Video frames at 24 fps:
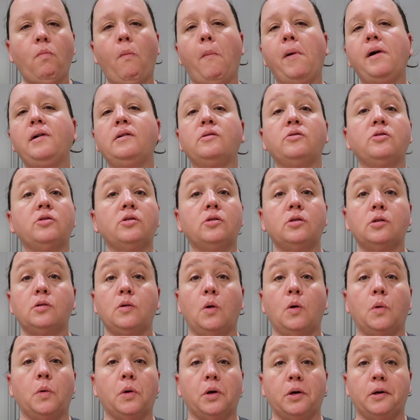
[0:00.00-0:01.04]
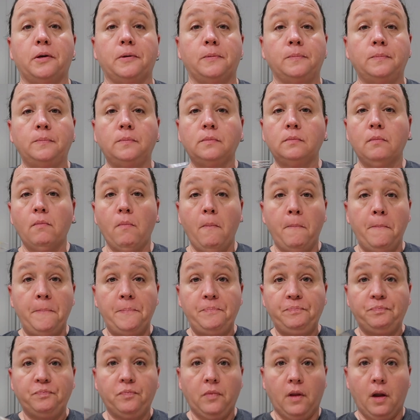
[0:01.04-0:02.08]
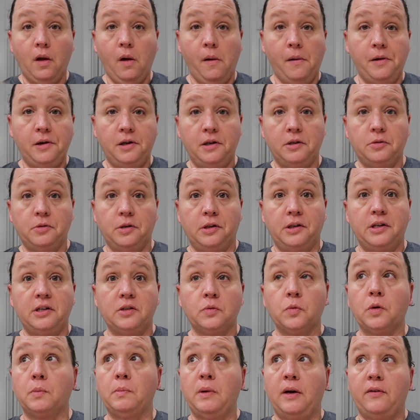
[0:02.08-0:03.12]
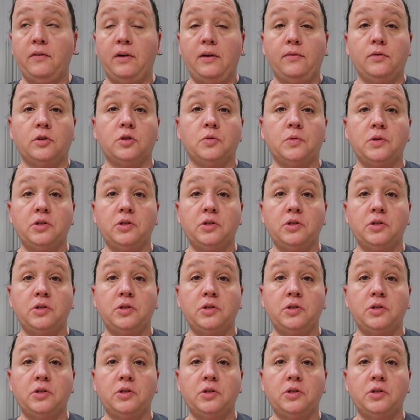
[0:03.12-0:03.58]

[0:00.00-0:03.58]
It's so good. It really is one of my favorites.